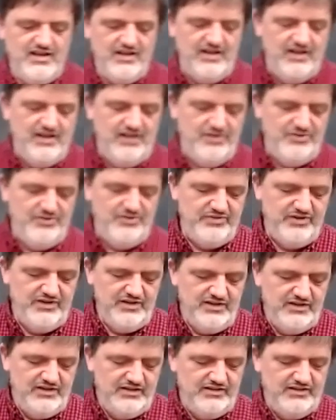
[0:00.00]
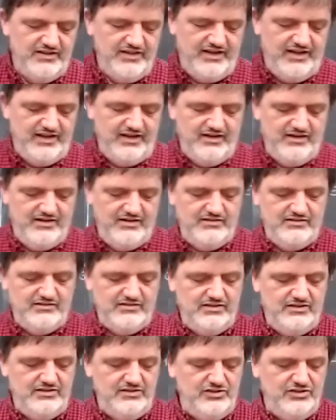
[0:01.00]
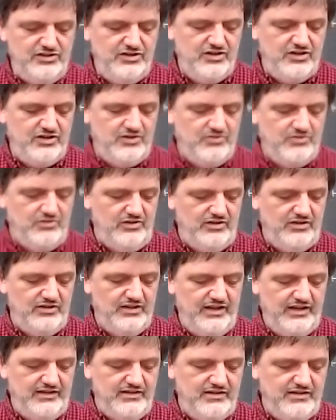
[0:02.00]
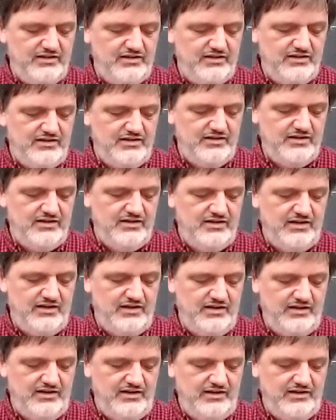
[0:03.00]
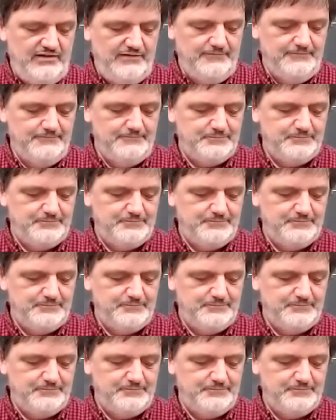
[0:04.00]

um, that you know, like uh,